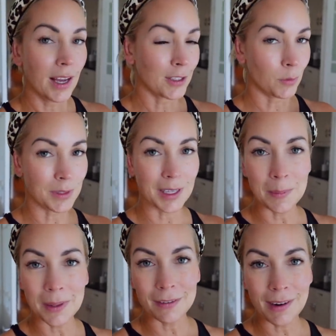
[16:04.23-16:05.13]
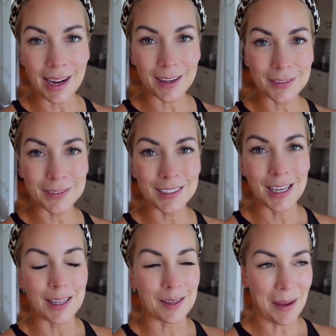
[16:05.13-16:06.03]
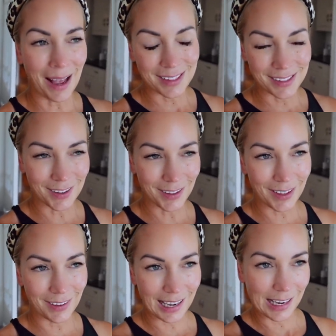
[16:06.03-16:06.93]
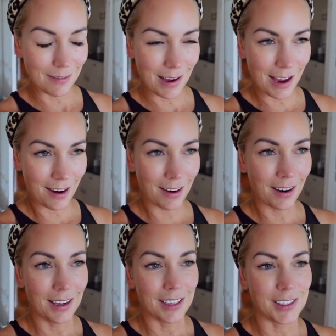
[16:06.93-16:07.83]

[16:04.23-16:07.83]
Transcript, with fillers: It's always going to be around. The masks aren't going anywhere.